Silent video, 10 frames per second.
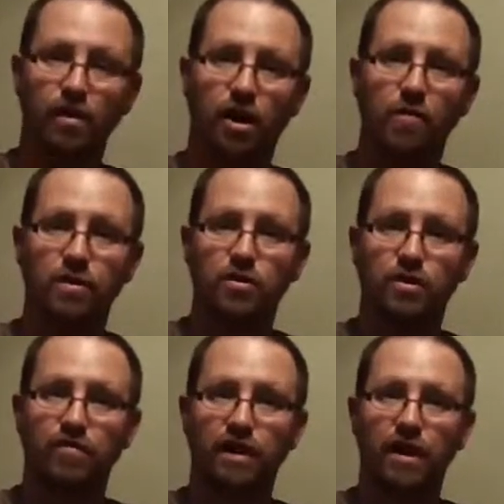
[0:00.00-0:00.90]
hope you enjoyed
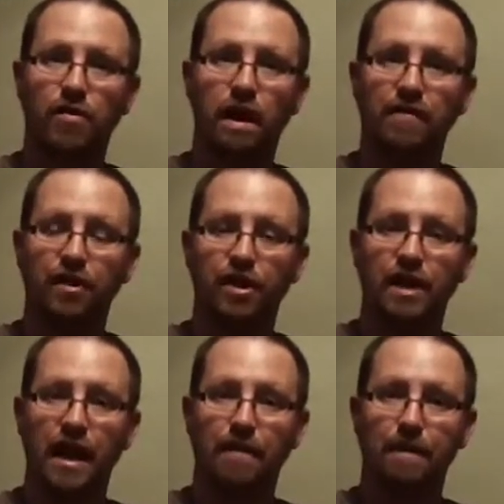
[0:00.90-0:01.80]
the video. Have a good
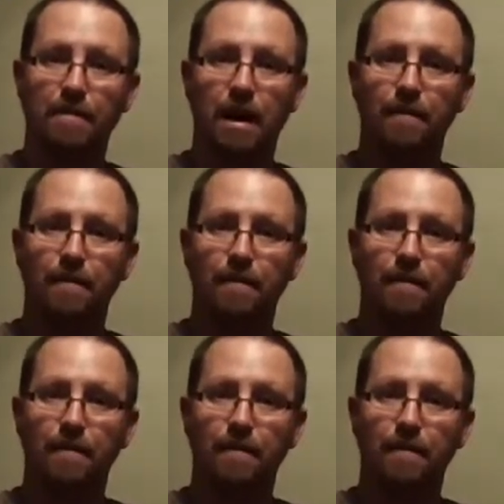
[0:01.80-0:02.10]
day, and bye-bye.